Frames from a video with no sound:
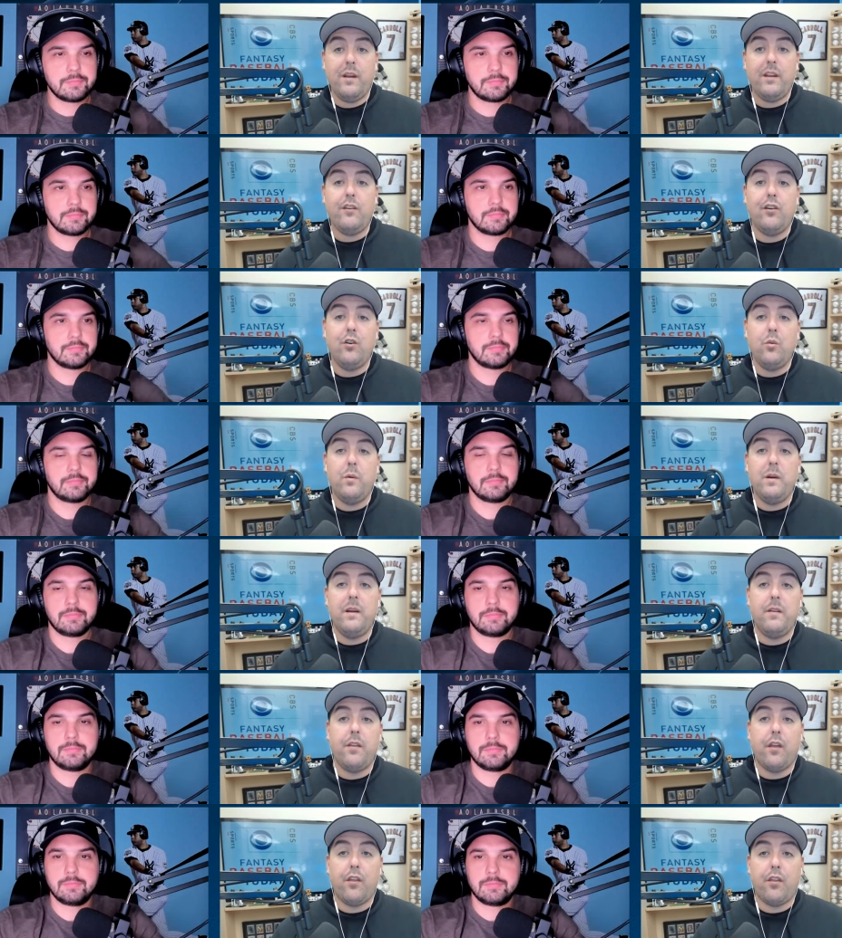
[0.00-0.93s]
Speaker 1: could we do
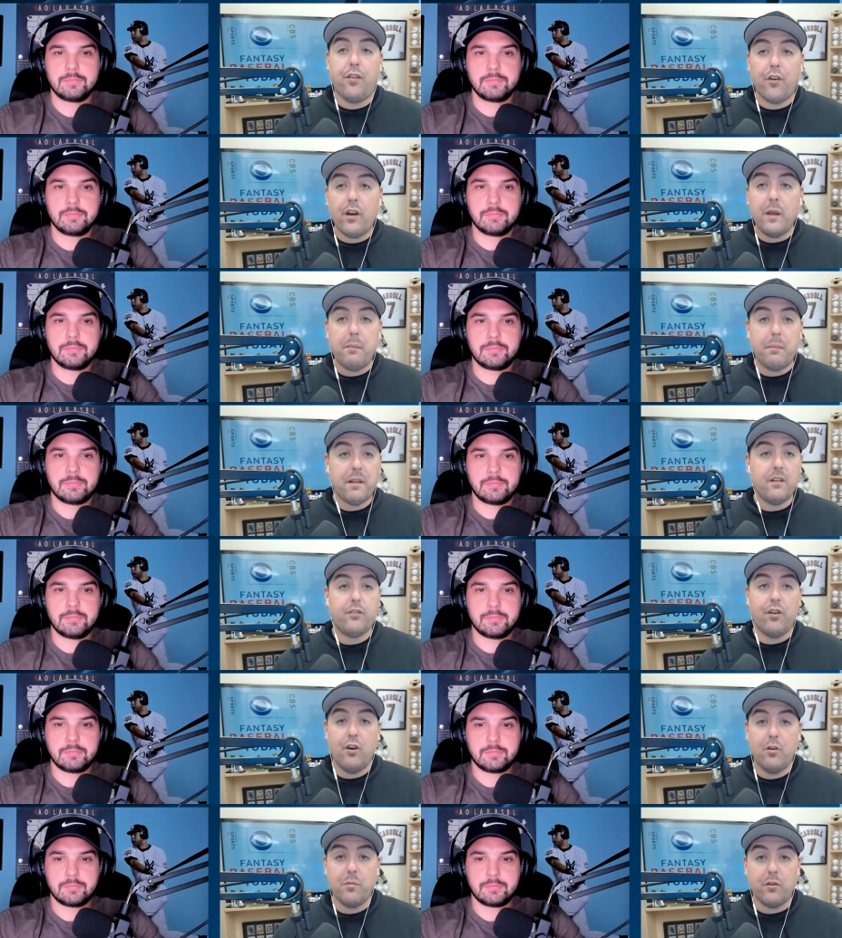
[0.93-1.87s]
with thirty
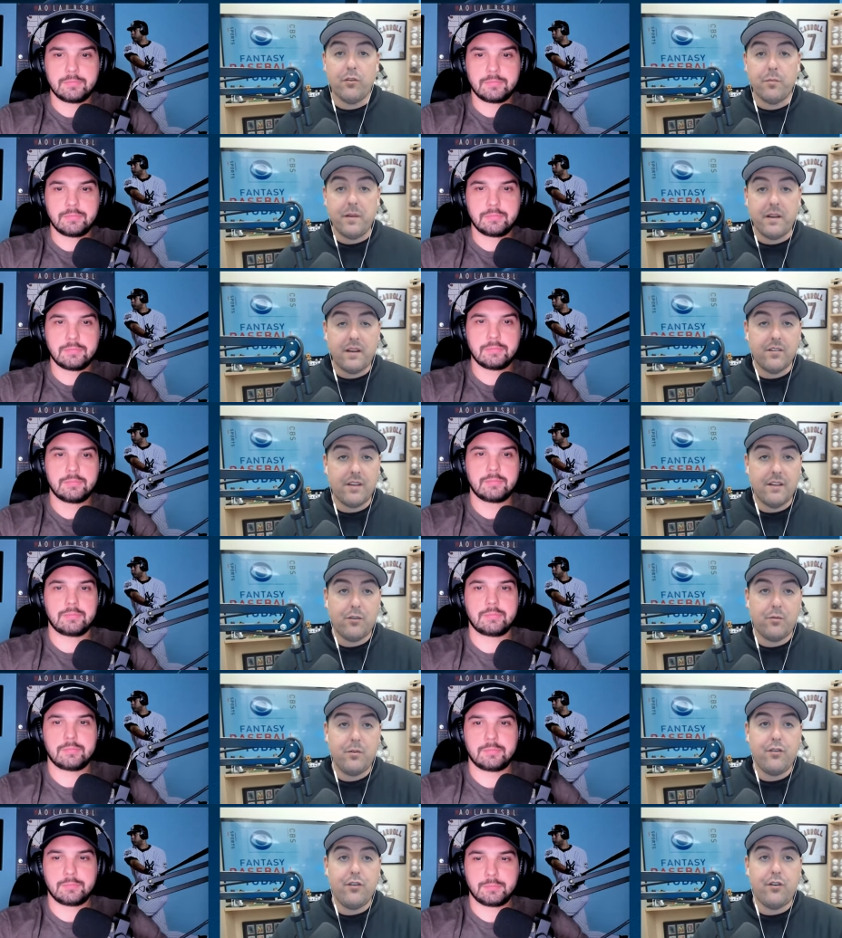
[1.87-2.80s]
plus homers? Because
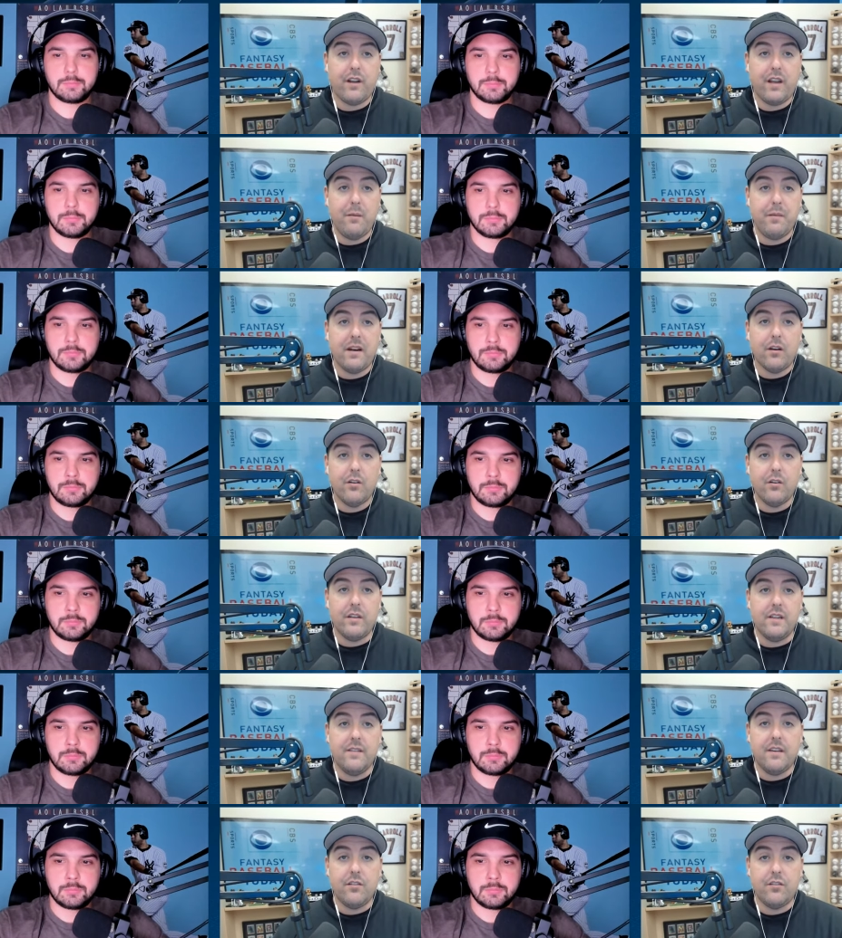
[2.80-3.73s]
that's what Junior Caminero
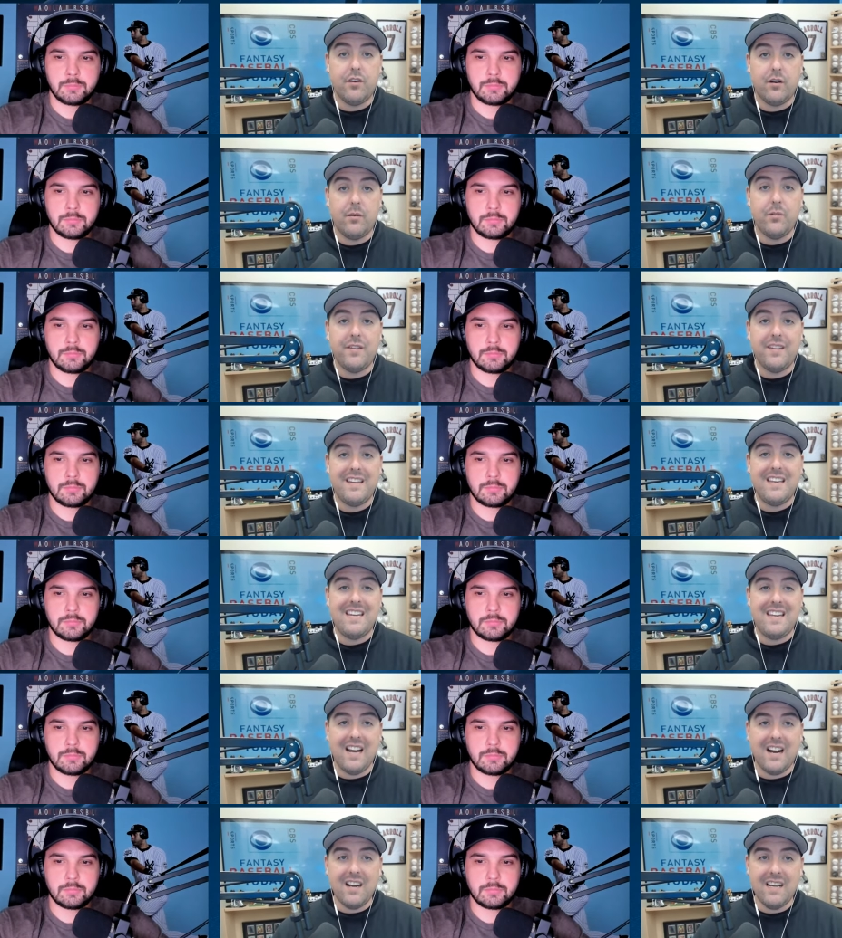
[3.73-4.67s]
did this year. He was the
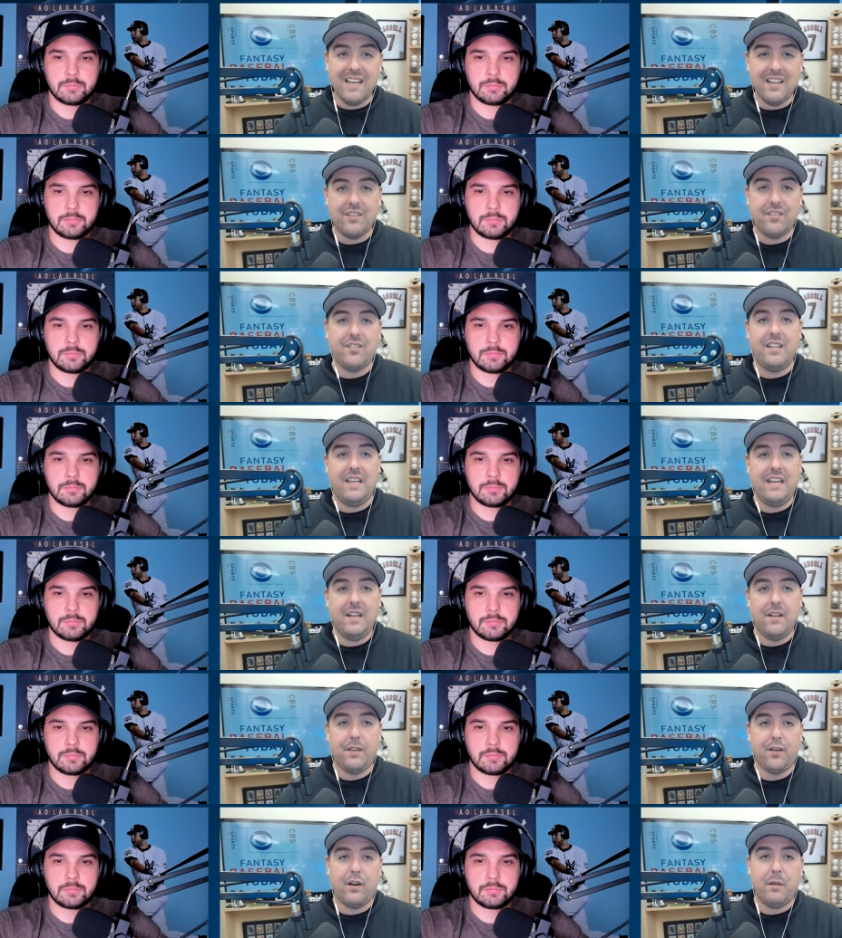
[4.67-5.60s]
youngest to
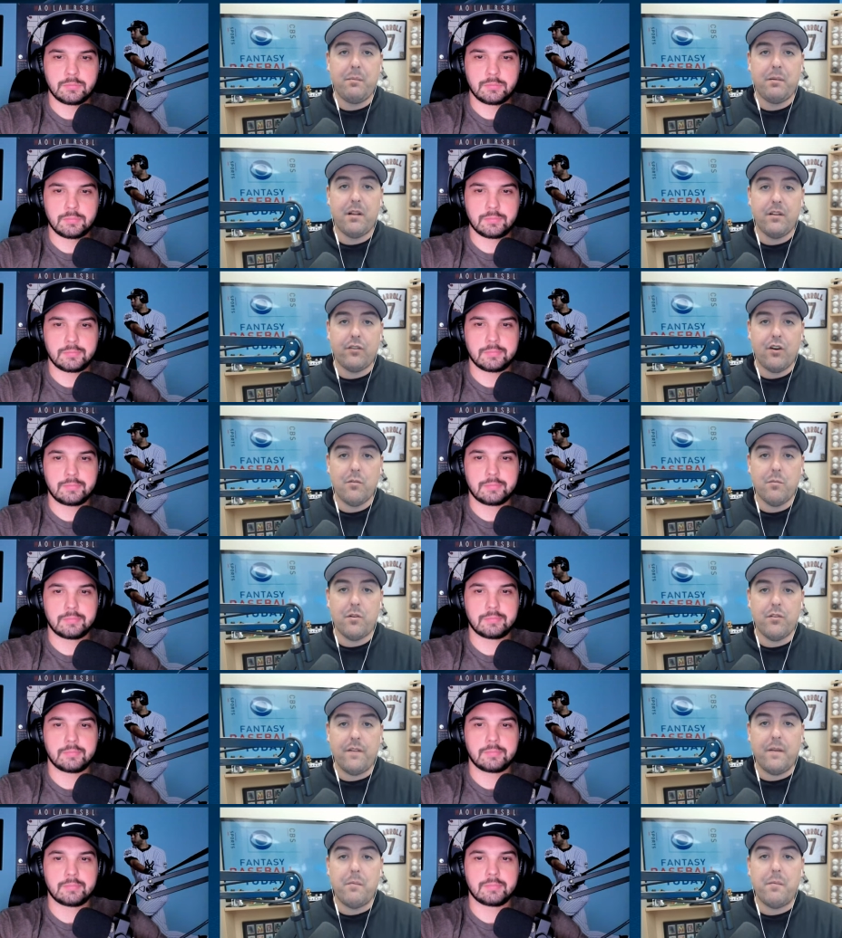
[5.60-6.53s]
hit thirty plus
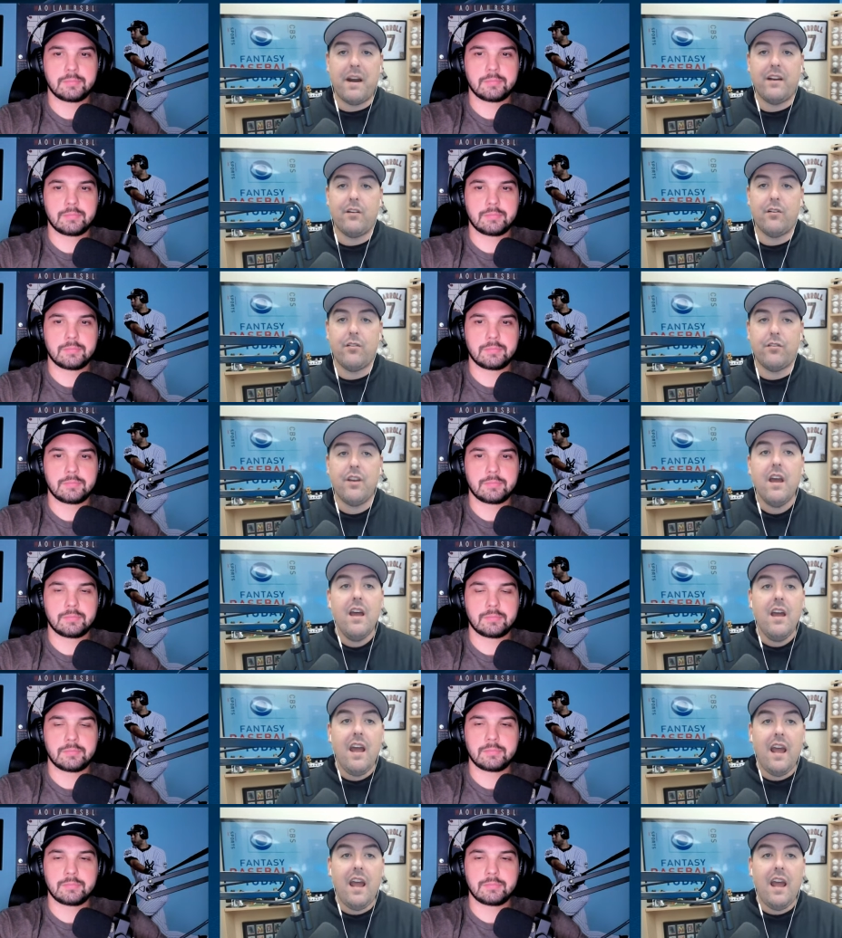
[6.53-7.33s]
homers in the minors.